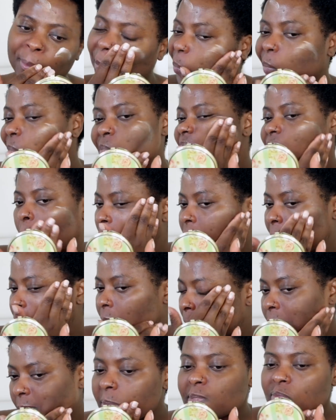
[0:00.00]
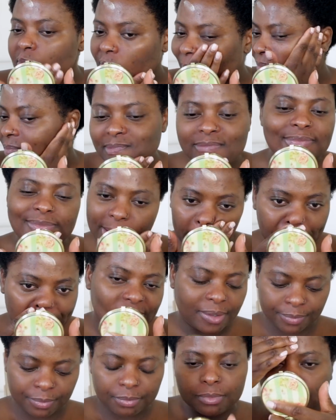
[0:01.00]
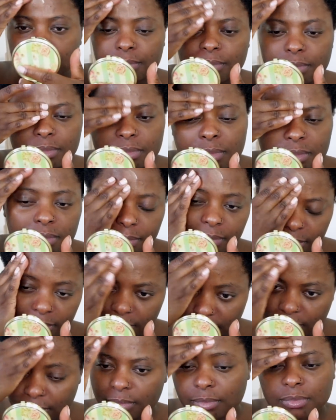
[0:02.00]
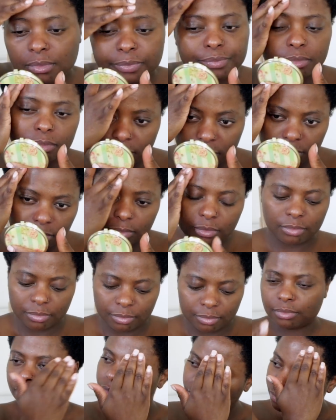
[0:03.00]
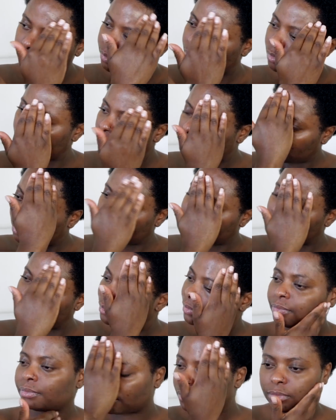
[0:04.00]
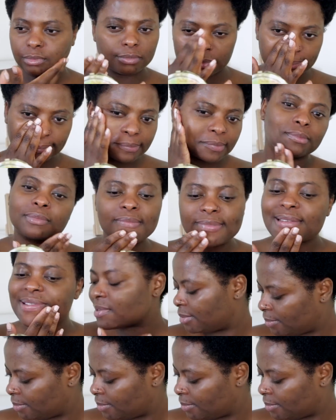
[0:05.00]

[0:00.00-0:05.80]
I feel like I want to add more, so I'm going to add just a little more to the centers of my face